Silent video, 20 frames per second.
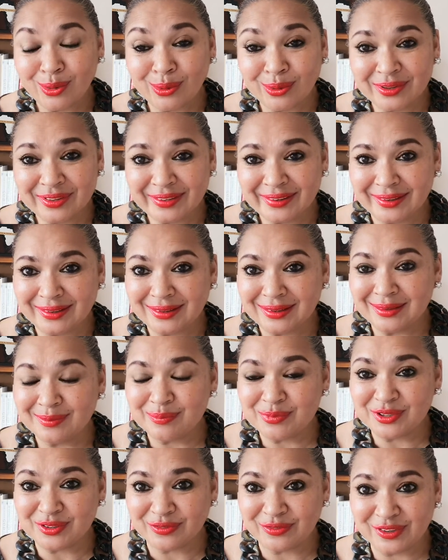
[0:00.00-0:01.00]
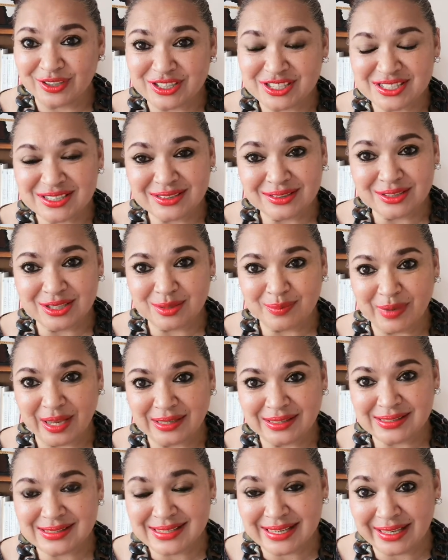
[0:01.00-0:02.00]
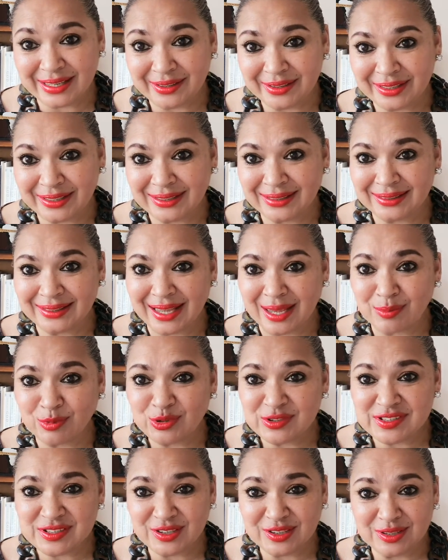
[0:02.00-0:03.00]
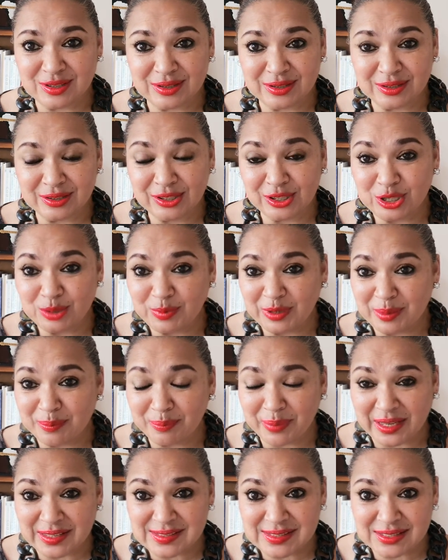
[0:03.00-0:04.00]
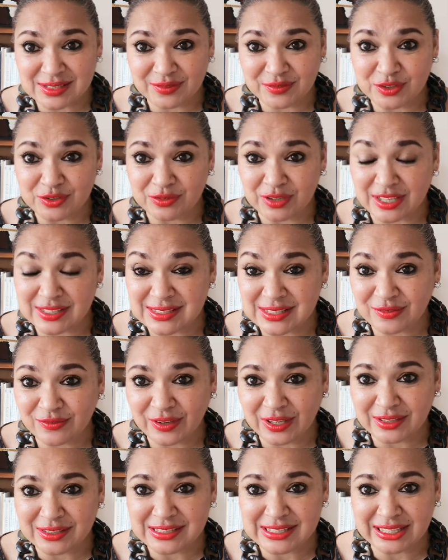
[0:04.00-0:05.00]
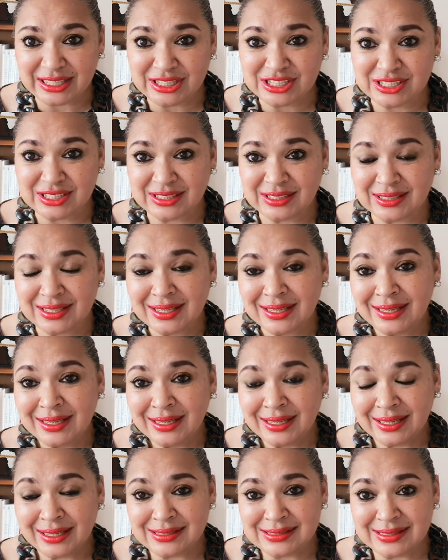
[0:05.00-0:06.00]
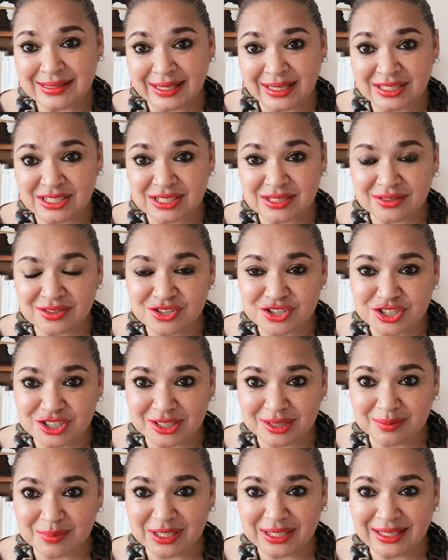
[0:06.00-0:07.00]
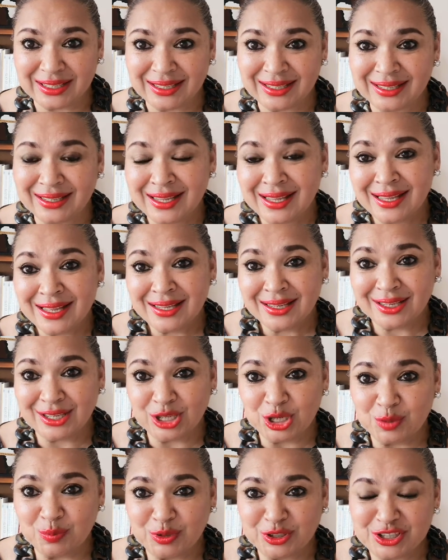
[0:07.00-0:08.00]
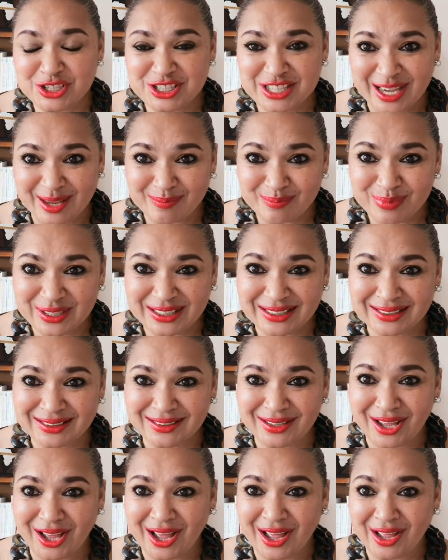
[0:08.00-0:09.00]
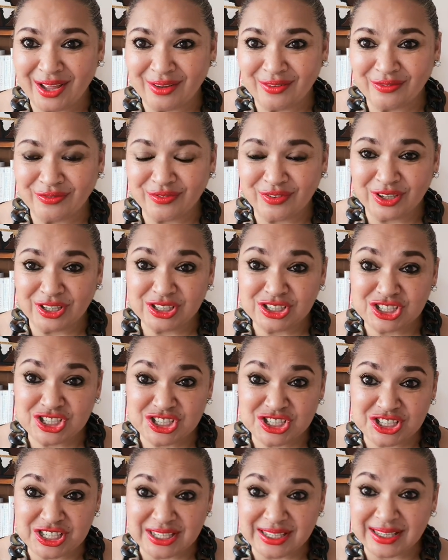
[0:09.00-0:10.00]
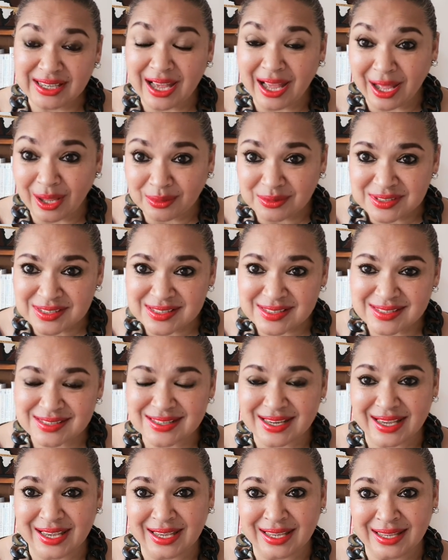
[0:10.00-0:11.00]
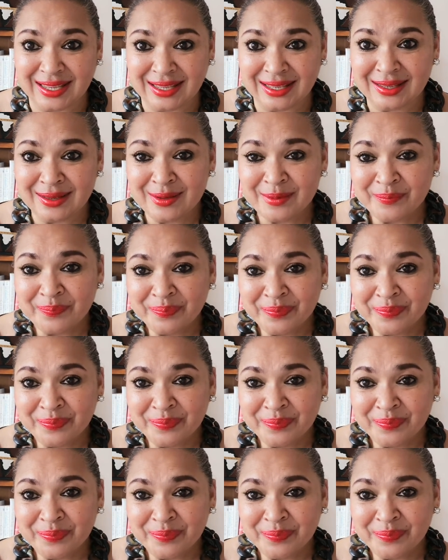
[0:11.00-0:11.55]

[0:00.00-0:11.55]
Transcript: author, professional humanitarian. I'm also the global ambassador of the Rossi Foundation, International Germany, global champion of She Counts, a